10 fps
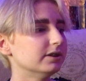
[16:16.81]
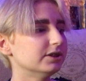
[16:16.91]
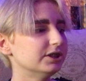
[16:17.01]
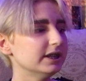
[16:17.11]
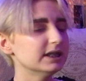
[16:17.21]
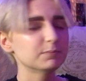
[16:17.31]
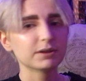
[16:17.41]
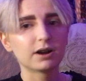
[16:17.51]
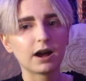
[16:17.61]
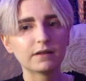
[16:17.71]
she
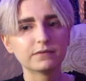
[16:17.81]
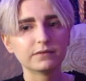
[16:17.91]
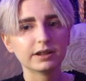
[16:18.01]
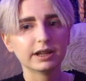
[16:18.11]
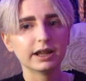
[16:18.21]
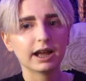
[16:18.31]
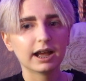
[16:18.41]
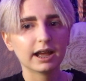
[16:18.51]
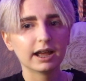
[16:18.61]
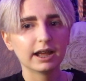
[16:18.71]
split off
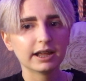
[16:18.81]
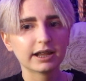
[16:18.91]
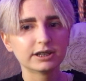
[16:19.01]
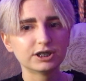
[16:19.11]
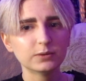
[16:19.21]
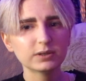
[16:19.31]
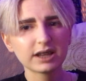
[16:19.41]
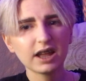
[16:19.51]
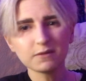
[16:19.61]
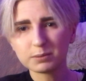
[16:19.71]
and she was
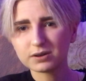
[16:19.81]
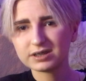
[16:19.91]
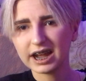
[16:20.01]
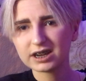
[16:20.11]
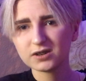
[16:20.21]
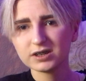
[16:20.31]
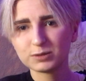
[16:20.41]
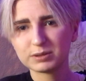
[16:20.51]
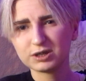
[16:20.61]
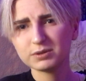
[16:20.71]
kind of
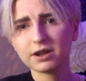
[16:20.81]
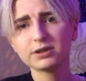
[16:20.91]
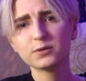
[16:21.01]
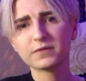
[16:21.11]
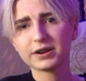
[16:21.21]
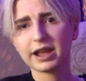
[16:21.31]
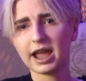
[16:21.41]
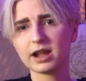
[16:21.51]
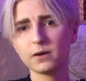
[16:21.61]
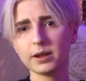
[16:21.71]
protectorish, but she was also very
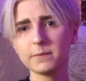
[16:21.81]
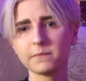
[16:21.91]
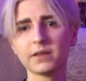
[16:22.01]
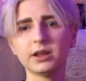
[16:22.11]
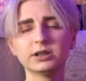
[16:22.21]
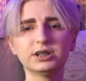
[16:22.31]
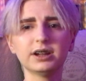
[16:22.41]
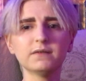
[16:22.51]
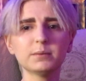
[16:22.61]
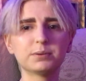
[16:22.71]
angry. She
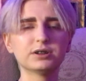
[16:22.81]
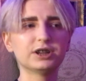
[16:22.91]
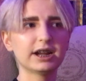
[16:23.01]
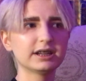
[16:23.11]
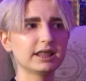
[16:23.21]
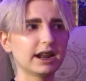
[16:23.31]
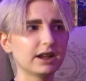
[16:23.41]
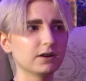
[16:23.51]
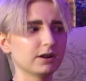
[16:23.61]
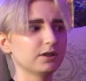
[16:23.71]
never projected that
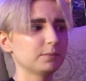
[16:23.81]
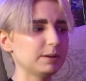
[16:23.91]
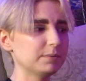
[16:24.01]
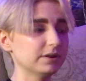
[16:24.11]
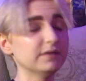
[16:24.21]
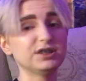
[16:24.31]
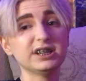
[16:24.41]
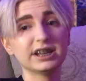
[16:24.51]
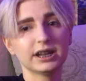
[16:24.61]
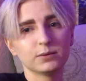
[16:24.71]
anger on other people, and if
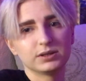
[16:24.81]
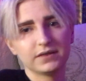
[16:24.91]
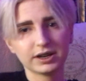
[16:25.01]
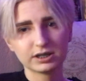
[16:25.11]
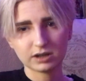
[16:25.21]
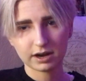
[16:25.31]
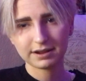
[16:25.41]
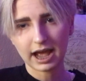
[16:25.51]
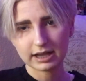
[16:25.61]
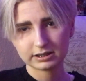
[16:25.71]
she did, it was very
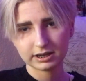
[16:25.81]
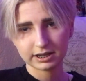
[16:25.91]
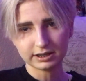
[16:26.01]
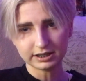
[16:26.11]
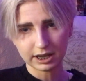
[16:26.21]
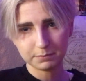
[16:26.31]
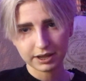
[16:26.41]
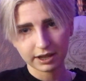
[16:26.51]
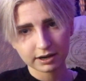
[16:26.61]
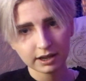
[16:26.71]
sarcastic and
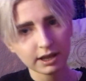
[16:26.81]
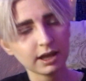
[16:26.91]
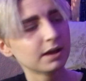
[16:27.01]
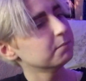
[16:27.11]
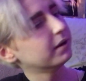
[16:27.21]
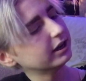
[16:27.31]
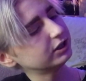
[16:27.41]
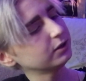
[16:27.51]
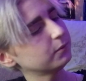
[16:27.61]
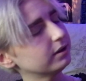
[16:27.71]
deadpan.
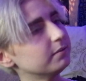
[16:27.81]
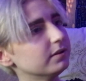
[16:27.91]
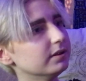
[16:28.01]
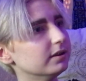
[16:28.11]
But she would